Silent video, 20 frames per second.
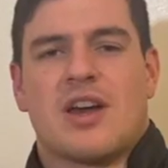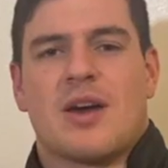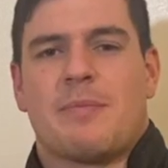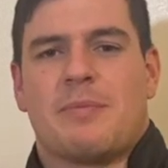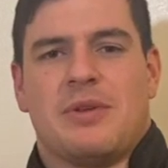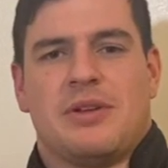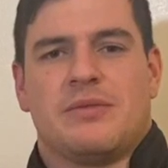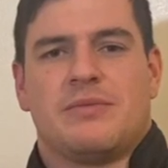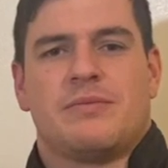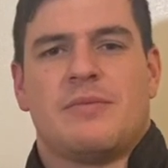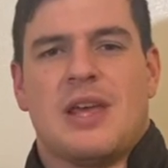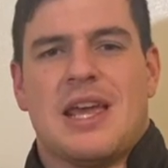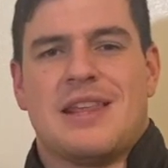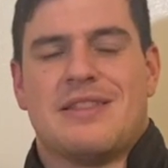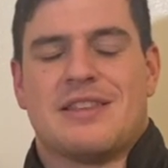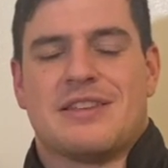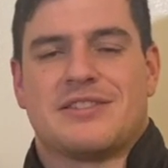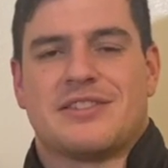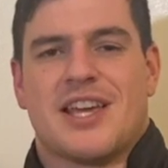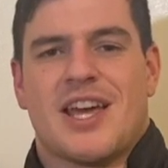up
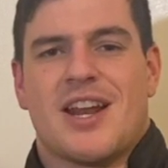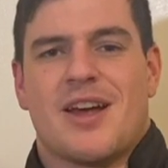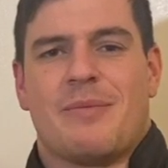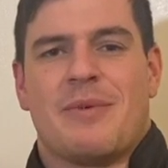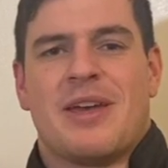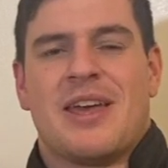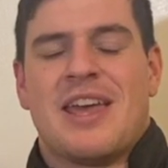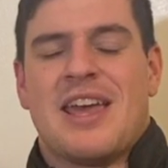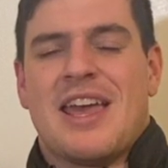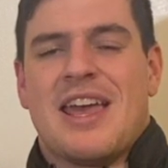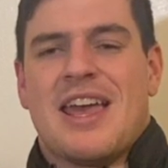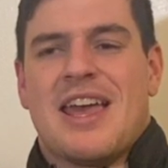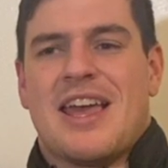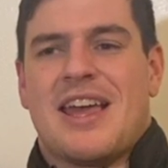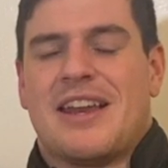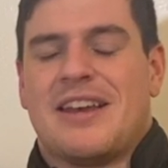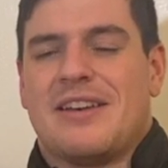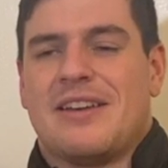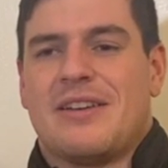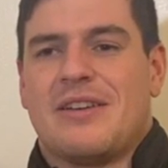in the setup.
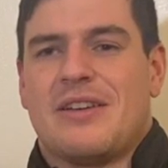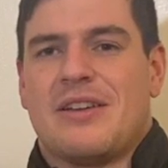And